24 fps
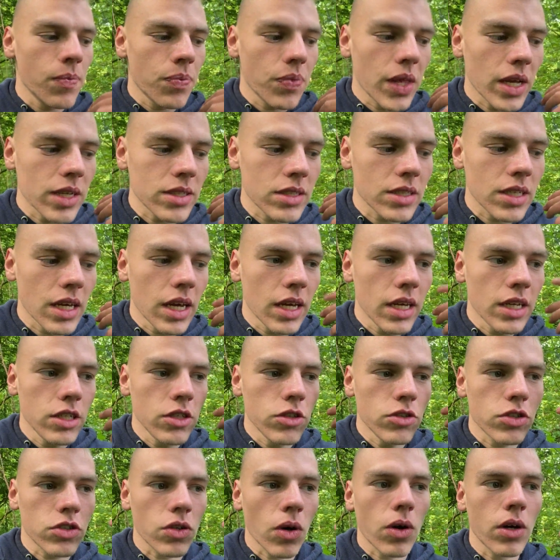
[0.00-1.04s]
Let's say
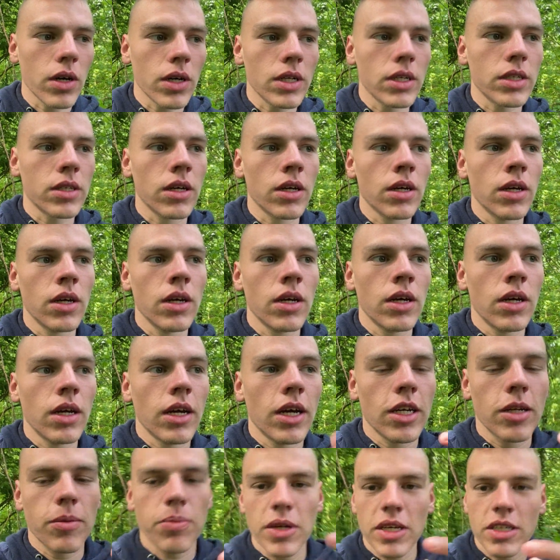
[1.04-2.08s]
you started
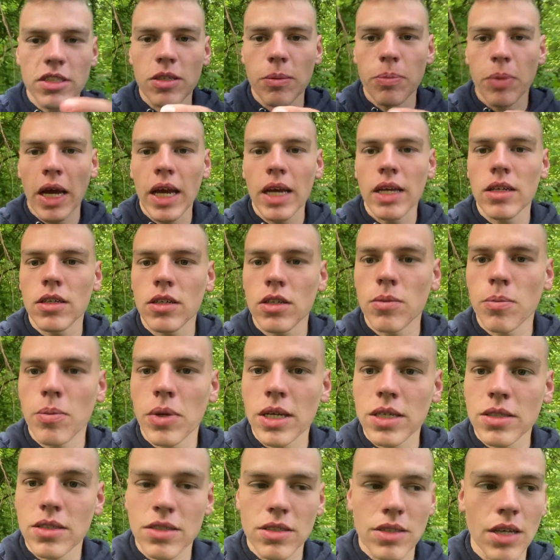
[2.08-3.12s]
in a place of pain and a
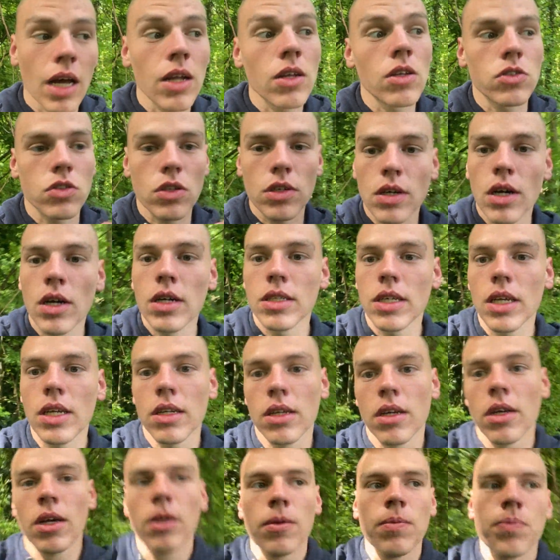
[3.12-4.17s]
place of sadness, like I did.
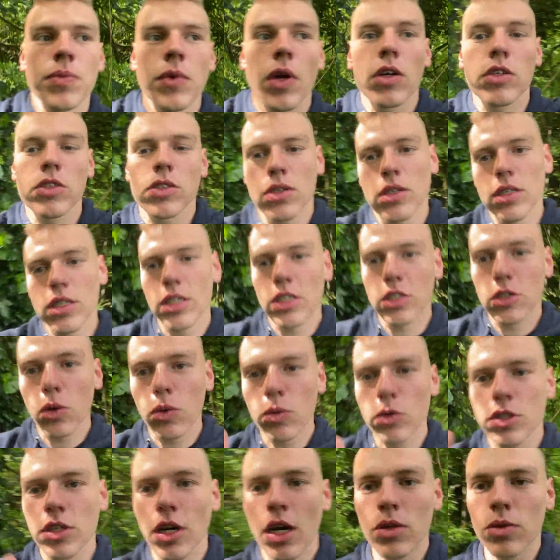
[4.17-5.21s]
I started this
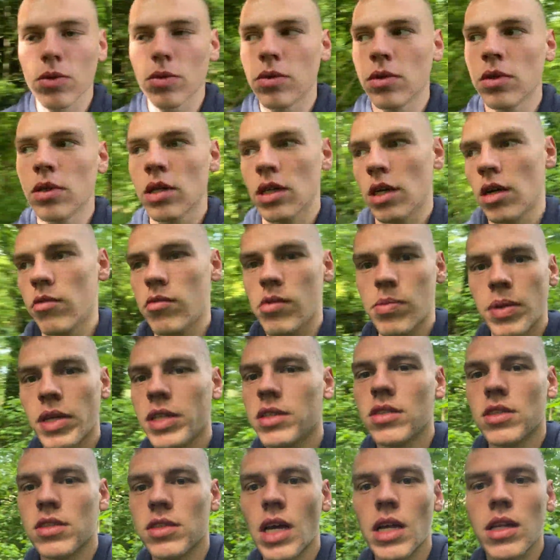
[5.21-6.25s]
whole channel out of a
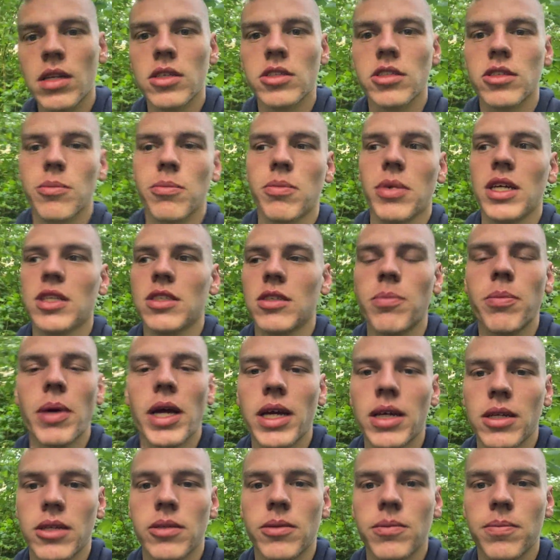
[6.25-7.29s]
place of sadness, a place of
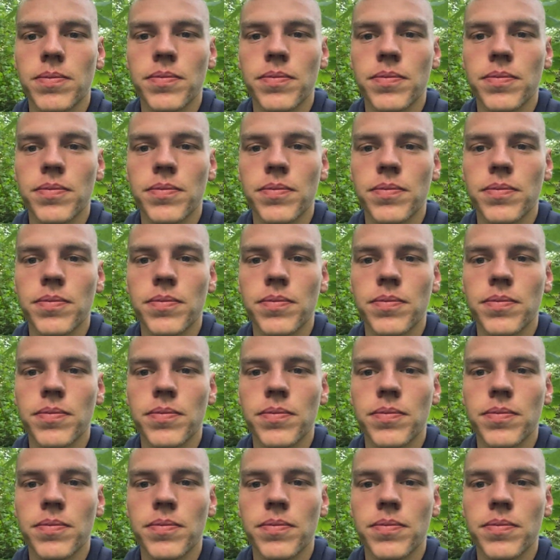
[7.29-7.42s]
pain.